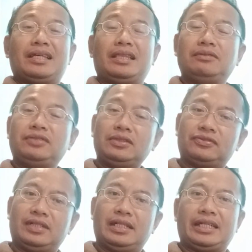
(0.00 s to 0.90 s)
The
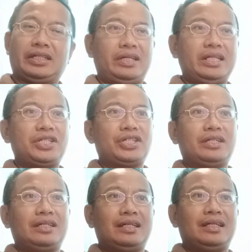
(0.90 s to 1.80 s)
fifth learning unit
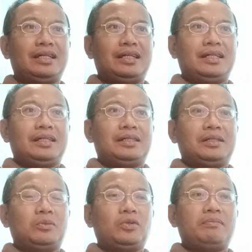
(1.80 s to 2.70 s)

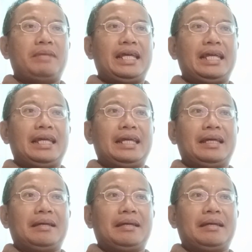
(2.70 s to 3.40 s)
would be